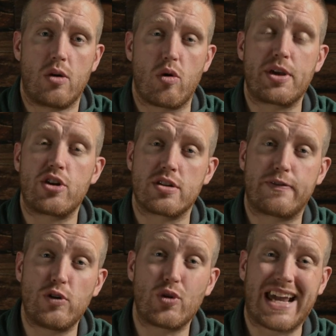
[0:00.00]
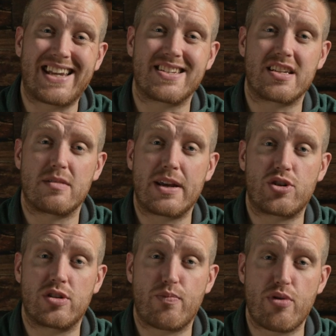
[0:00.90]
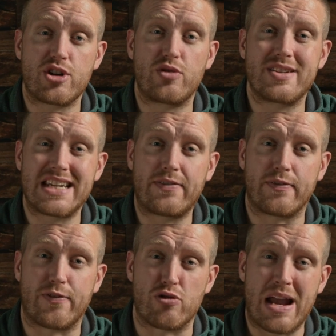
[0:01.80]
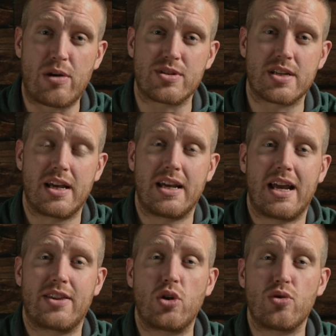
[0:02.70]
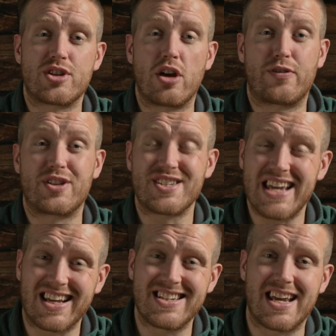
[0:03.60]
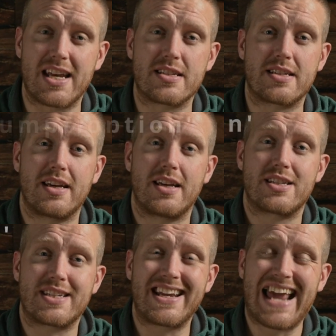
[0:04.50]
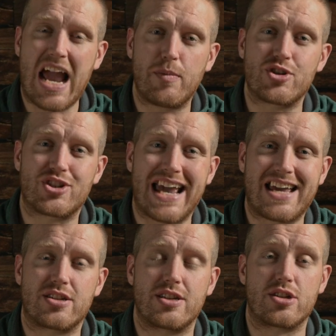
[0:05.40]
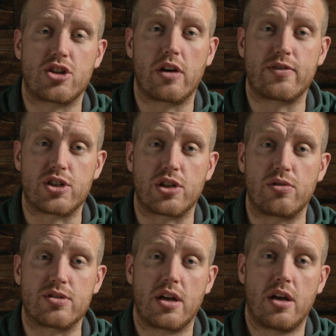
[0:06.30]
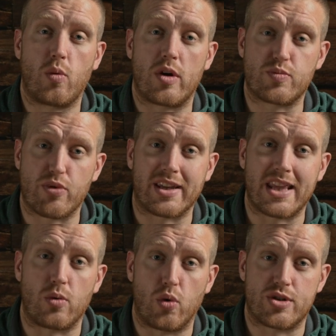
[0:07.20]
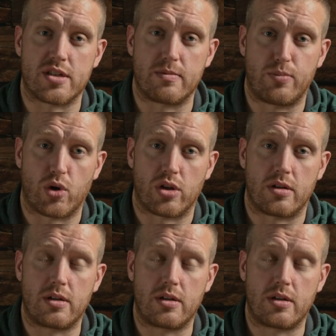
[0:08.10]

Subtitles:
We'll be using a full canister to make sure the pressure is even throughout. And then also for the second test, seeing how much gas this stove has used whilst bringing that water to boil.